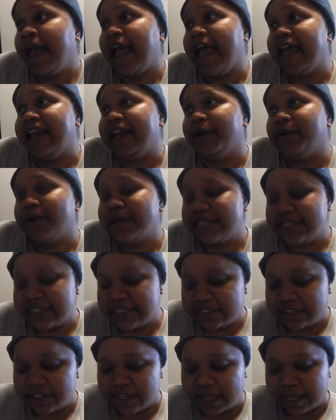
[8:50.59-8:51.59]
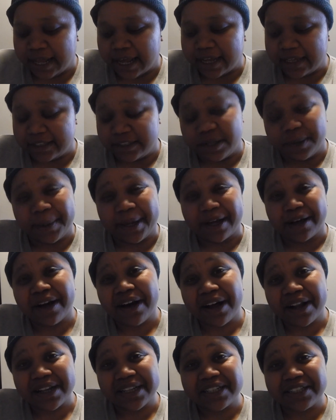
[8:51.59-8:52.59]
And it wasn't until I got into about
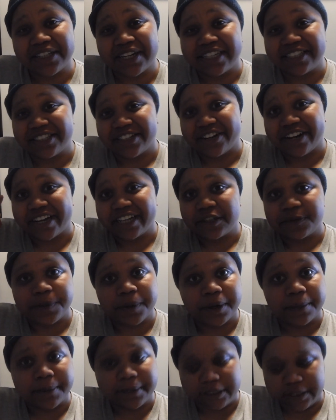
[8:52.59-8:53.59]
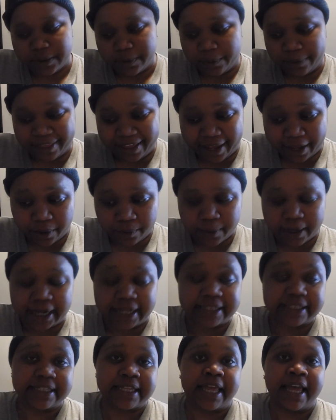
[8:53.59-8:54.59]
college that I started experimenting with egg
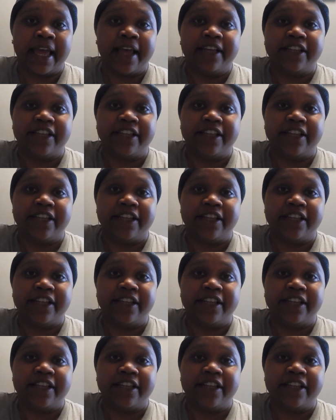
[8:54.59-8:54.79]
whites.